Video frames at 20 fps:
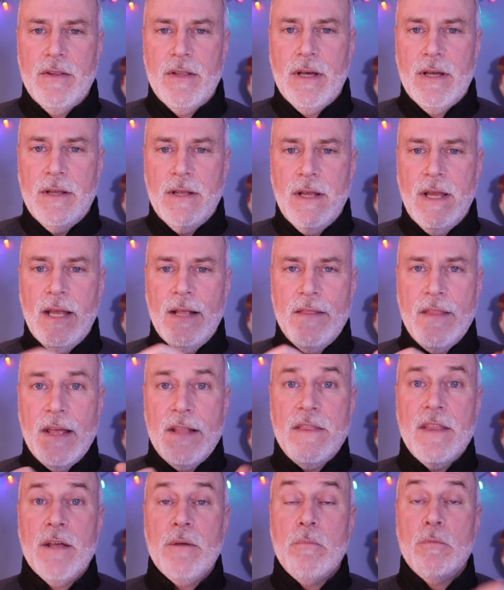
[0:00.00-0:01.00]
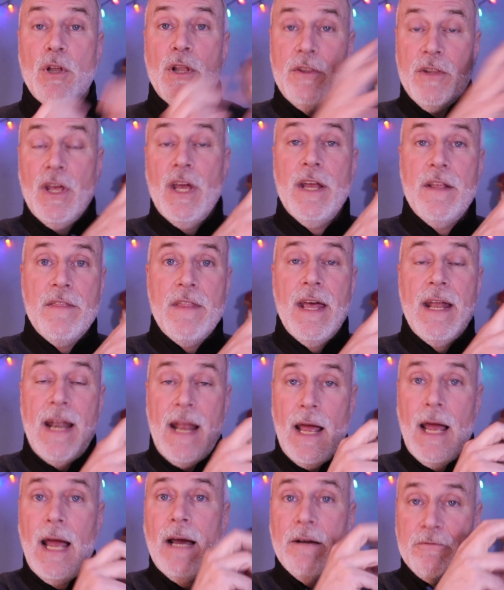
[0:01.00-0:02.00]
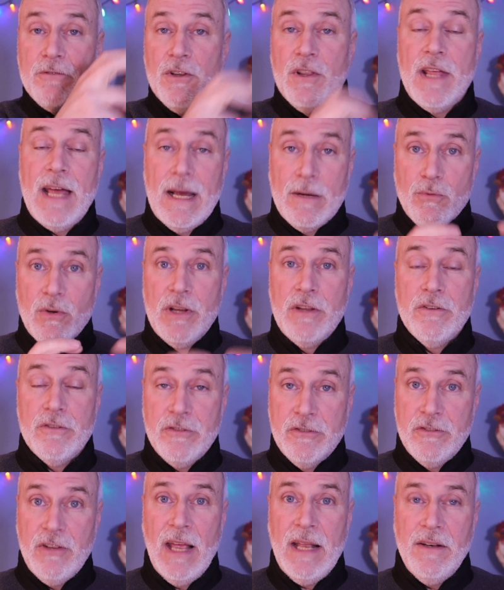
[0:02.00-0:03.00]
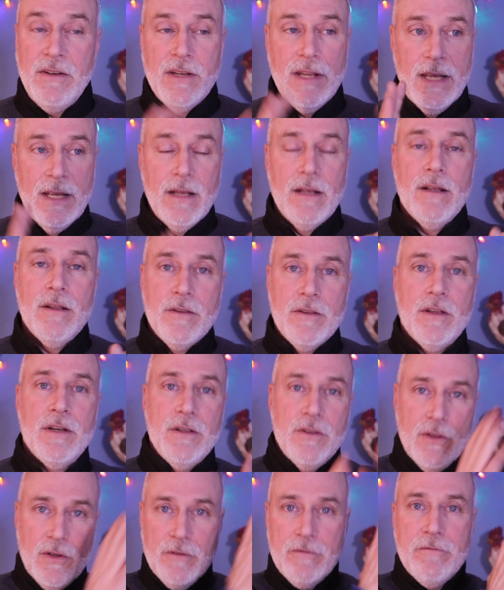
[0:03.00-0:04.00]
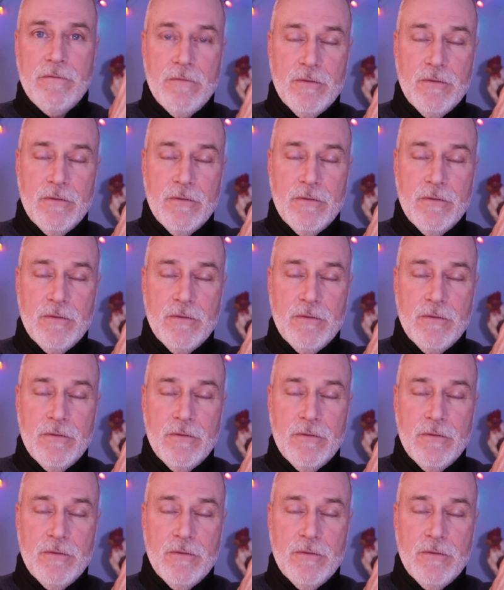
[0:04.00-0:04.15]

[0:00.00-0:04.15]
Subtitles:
and then after that sending, the